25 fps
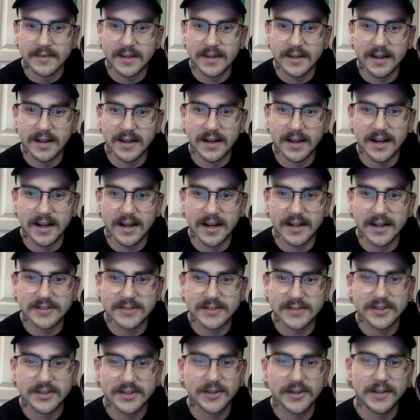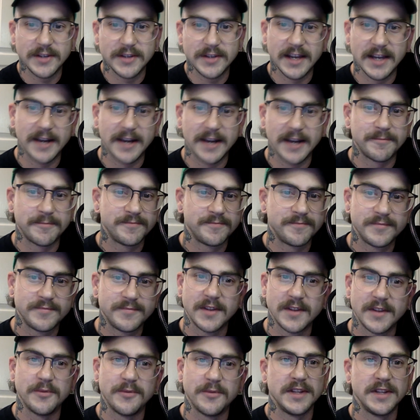So, yeah, when
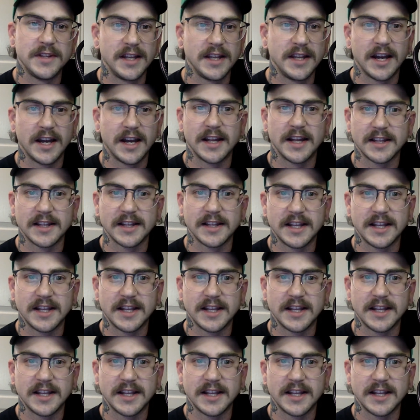they got the kids